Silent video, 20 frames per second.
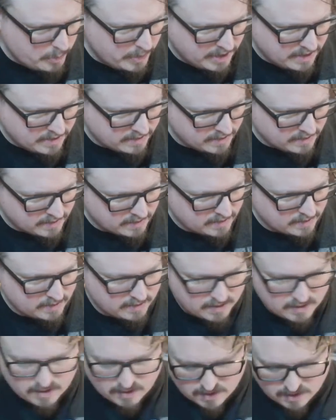pieces.
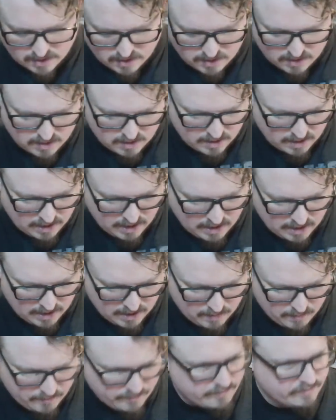
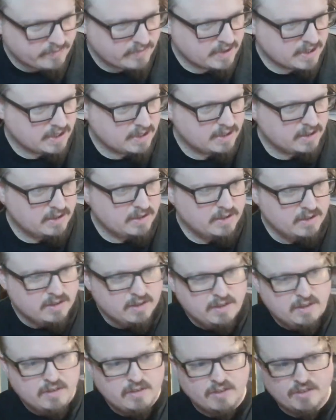
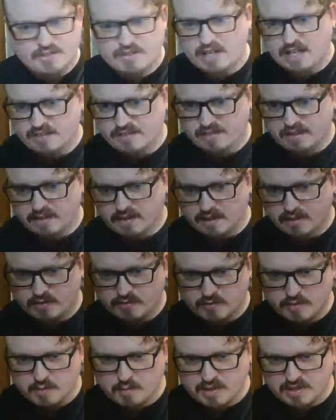The chest in this
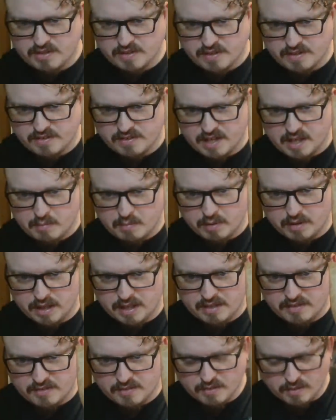room is in the same
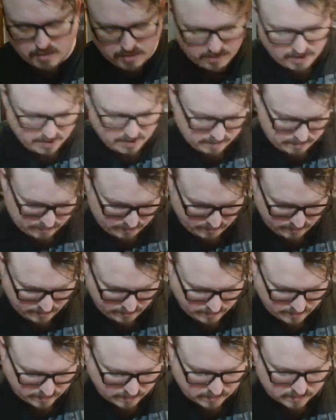place, though the
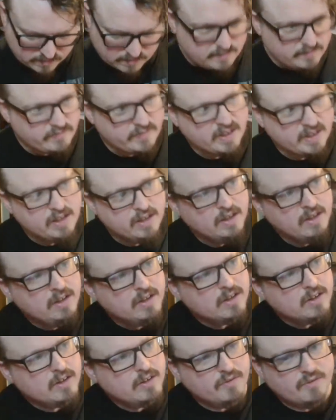
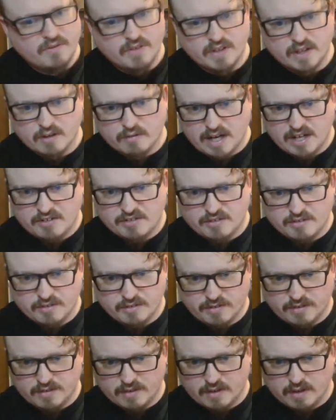
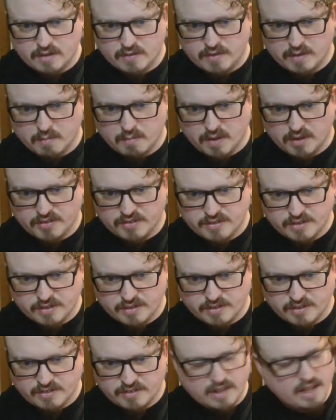configurations of the
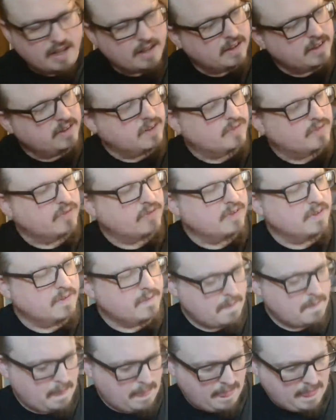monsters are slightly different.
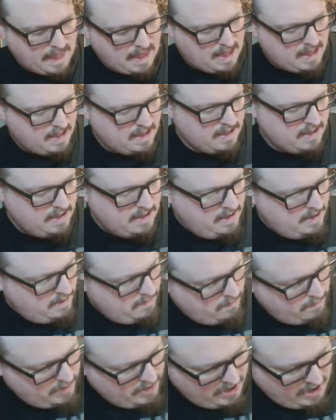
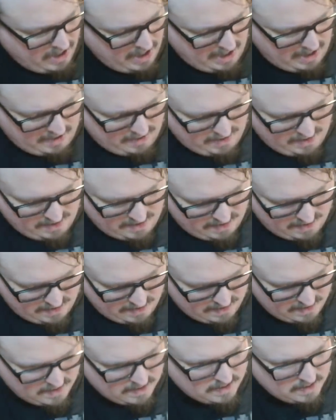But again,
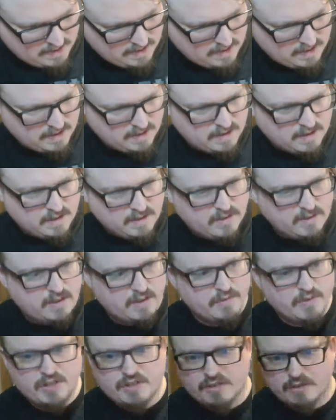The
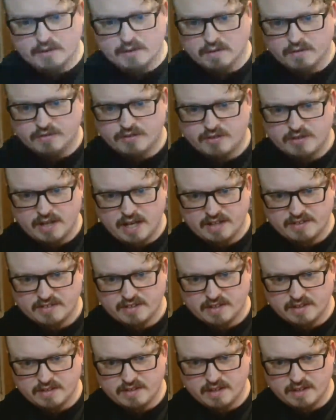original chest
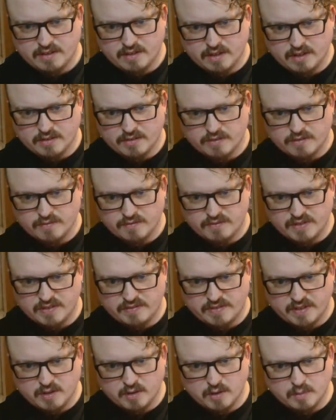contained
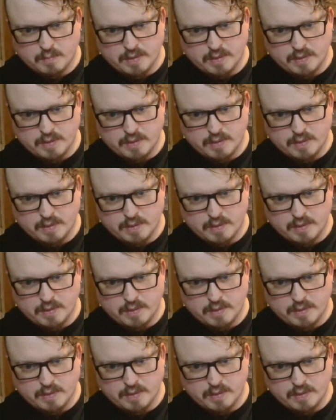150 gold